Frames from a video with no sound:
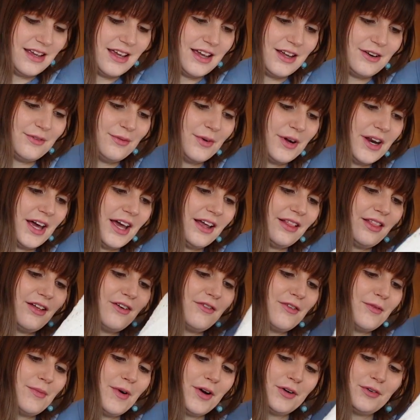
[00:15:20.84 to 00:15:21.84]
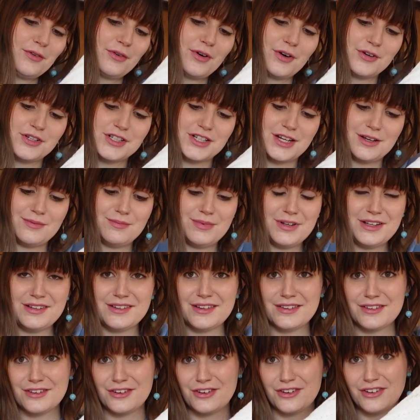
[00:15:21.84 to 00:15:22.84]
And what I love about crochet
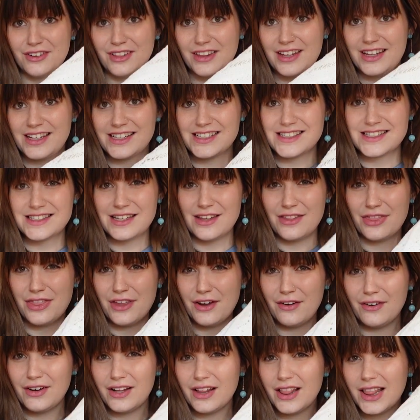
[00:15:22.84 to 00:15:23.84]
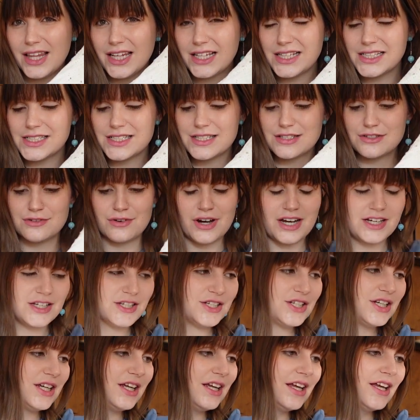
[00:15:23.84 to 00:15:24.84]
pieces currently is that they're a little
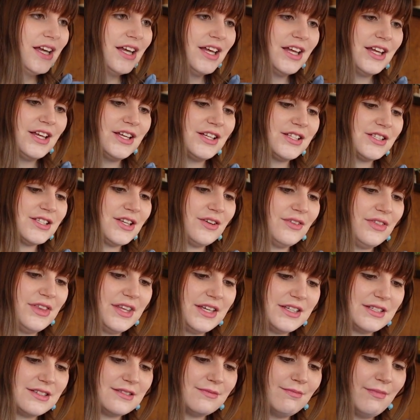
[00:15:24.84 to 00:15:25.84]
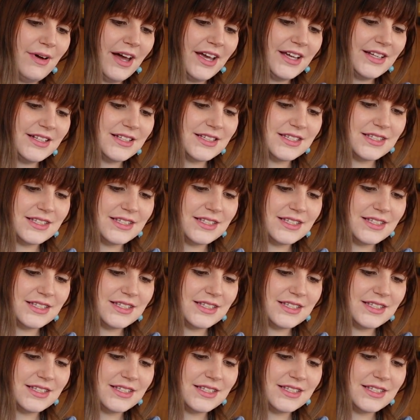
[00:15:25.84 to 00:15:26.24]
stretchy. So this might